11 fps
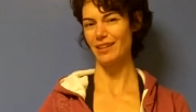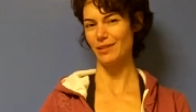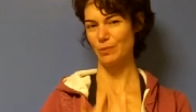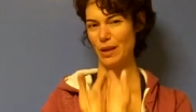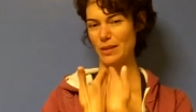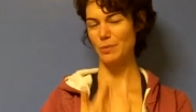
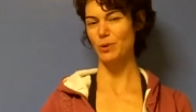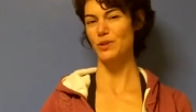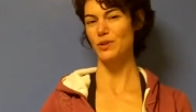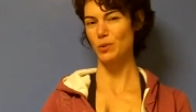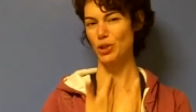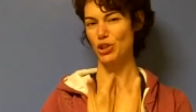as a
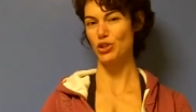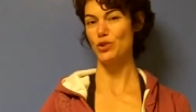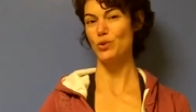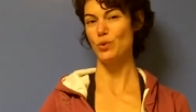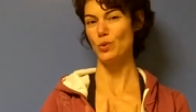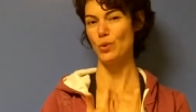person, what
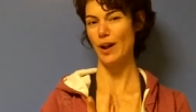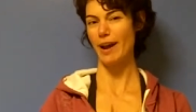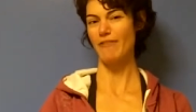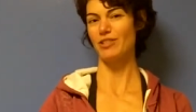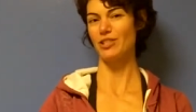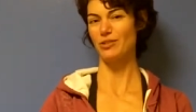you
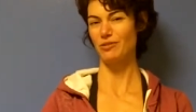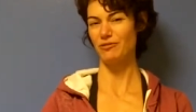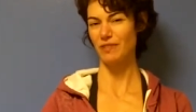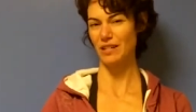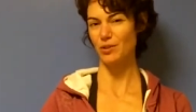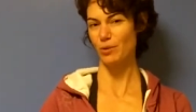have to do to
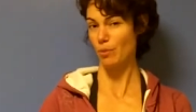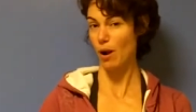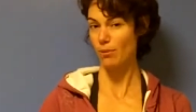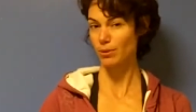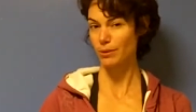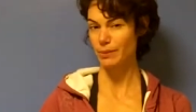fix your
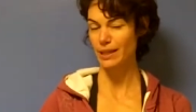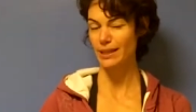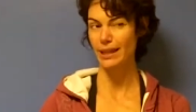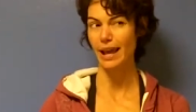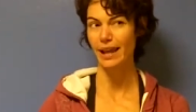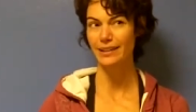problem,
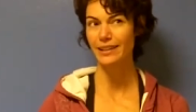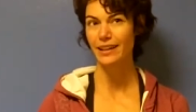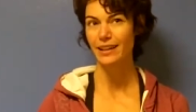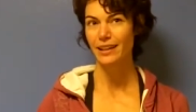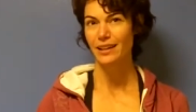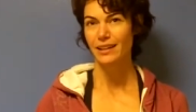in that
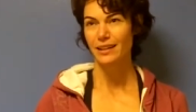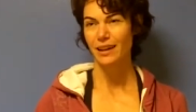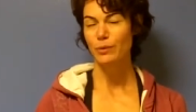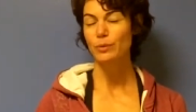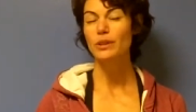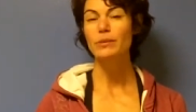
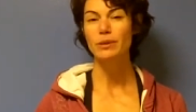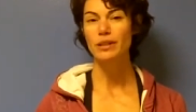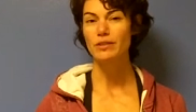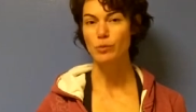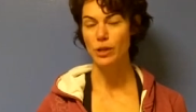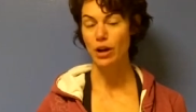I really
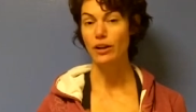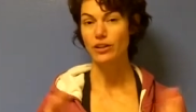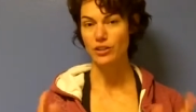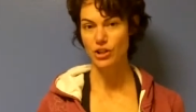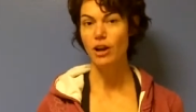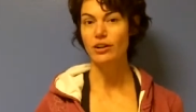believe we are
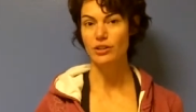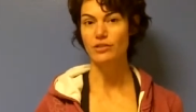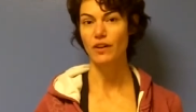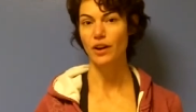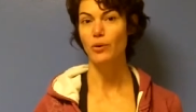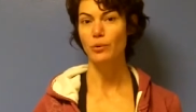in charge
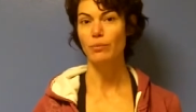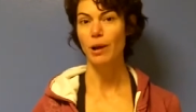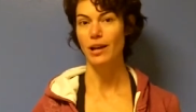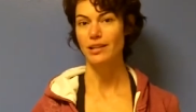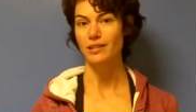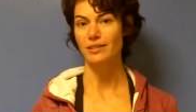of our own
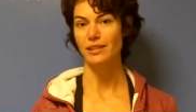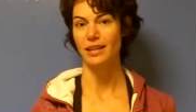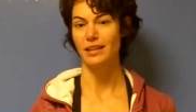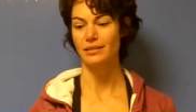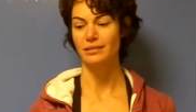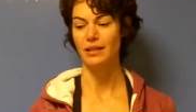bodies,
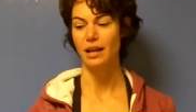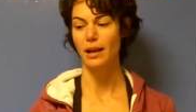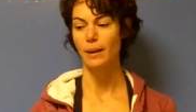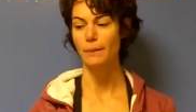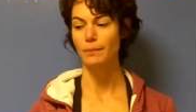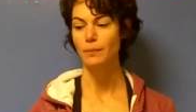
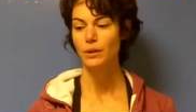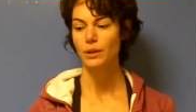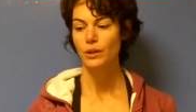and